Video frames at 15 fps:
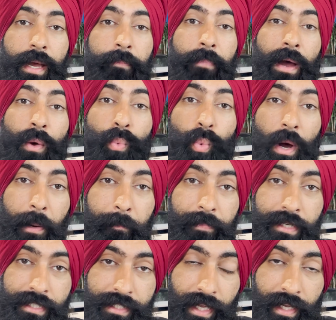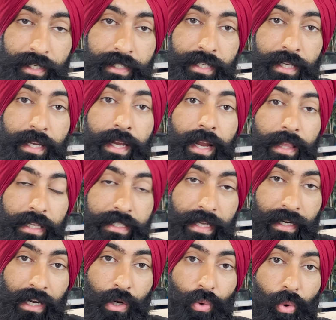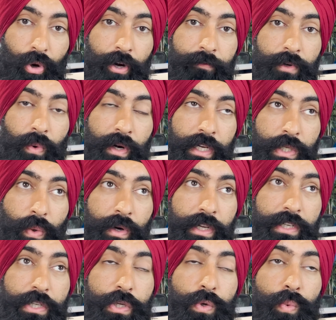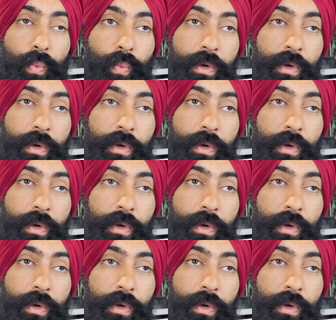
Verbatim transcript: by 1% in the second quarter of 2022,